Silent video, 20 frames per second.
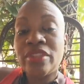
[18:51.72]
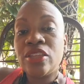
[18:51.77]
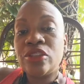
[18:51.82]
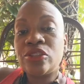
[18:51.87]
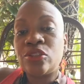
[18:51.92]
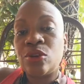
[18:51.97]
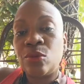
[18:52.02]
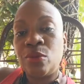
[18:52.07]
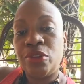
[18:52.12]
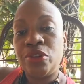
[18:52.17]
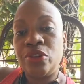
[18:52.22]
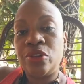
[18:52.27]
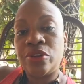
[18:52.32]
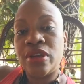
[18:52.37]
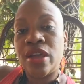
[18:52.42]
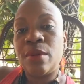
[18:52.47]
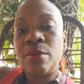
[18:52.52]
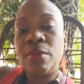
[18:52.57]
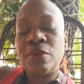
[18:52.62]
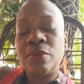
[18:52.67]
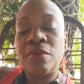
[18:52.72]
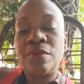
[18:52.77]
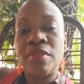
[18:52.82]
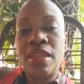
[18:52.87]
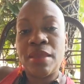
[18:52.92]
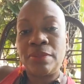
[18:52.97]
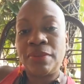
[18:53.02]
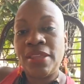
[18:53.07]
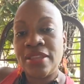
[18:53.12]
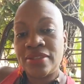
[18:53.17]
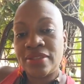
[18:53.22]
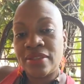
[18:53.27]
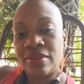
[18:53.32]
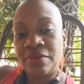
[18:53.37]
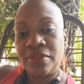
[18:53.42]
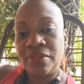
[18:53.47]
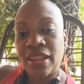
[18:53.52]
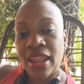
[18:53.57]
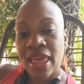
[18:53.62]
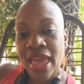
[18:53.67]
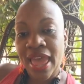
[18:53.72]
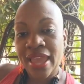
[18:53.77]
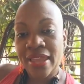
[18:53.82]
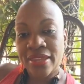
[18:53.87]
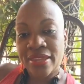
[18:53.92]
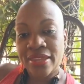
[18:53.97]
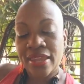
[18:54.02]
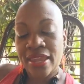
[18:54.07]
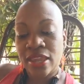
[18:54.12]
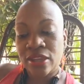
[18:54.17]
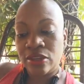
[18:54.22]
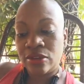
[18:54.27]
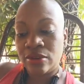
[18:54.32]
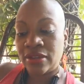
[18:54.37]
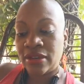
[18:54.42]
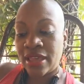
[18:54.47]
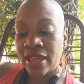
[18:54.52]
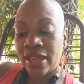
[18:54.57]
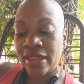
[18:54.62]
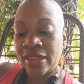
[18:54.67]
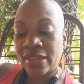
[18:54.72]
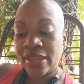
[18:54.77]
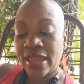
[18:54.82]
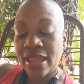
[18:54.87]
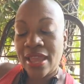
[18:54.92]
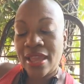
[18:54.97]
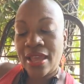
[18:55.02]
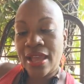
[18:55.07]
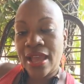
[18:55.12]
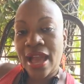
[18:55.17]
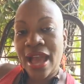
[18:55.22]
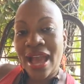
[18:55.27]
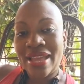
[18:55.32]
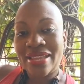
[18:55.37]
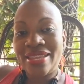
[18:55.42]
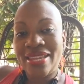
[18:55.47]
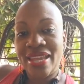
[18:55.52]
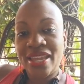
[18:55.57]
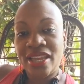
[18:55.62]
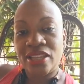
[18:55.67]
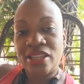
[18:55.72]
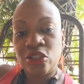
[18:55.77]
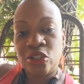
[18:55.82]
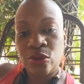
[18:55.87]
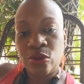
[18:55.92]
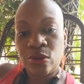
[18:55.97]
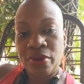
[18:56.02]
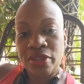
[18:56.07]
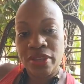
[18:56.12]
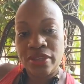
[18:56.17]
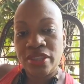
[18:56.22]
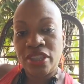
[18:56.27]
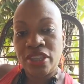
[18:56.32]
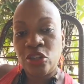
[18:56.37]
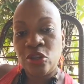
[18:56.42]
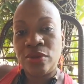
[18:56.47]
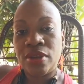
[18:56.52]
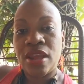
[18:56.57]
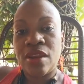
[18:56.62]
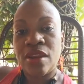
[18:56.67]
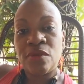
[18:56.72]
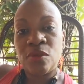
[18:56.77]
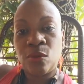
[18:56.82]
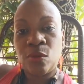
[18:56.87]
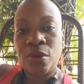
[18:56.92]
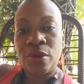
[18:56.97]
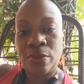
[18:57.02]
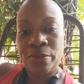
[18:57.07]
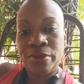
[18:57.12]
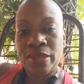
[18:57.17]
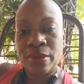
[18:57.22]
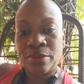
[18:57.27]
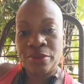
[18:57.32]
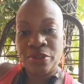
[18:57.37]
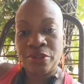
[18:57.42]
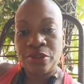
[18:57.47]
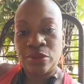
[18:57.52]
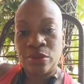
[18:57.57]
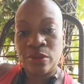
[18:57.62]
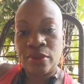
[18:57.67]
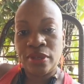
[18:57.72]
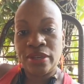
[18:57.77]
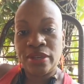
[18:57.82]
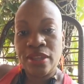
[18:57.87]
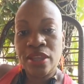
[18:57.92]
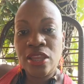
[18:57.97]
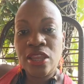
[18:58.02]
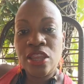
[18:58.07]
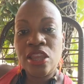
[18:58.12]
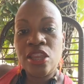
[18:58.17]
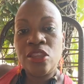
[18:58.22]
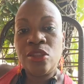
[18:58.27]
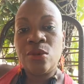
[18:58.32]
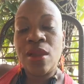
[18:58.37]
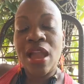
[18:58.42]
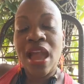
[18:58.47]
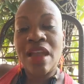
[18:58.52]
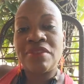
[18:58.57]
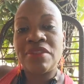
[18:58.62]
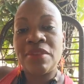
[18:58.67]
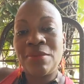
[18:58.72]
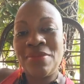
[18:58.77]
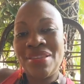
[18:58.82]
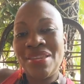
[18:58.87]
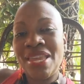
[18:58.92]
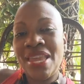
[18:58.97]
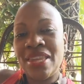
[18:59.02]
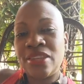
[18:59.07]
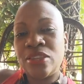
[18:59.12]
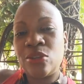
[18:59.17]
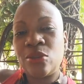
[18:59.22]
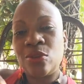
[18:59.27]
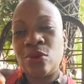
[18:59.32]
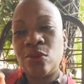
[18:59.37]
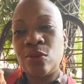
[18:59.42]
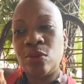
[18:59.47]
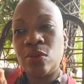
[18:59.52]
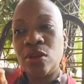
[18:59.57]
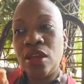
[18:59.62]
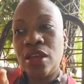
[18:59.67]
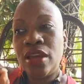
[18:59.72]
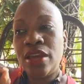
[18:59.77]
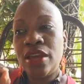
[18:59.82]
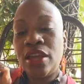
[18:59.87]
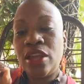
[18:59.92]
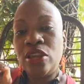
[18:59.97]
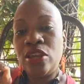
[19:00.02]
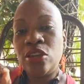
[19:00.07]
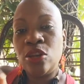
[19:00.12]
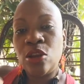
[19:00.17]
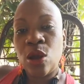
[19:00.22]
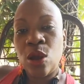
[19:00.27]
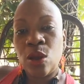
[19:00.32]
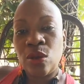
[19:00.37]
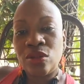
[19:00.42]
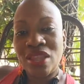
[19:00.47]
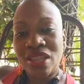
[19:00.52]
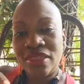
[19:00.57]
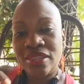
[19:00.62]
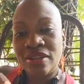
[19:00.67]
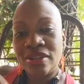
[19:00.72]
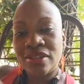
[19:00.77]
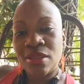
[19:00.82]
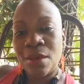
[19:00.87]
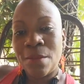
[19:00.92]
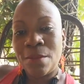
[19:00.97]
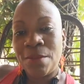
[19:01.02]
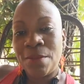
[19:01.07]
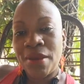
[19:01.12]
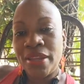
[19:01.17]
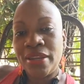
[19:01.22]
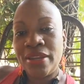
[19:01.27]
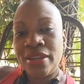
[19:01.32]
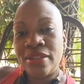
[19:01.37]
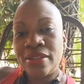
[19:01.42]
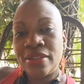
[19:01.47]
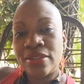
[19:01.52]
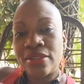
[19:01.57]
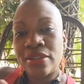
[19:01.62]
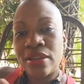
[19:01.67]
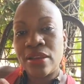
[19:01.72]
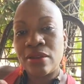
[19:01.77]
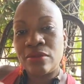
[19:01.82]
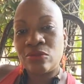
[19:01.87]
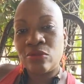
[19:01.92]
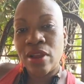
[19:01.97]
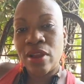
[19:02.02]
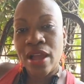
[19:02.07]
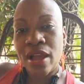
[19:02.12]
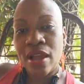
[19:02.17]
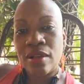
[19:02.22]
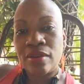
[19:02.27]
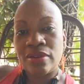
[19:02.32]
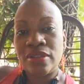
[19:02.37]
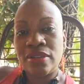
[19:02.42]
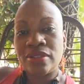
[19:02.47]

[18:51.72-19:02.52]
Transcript: So when you're coming from that place of lack and you're like, I can't do it, then you never will be able to do it. You have to begin to know that there's abundance around.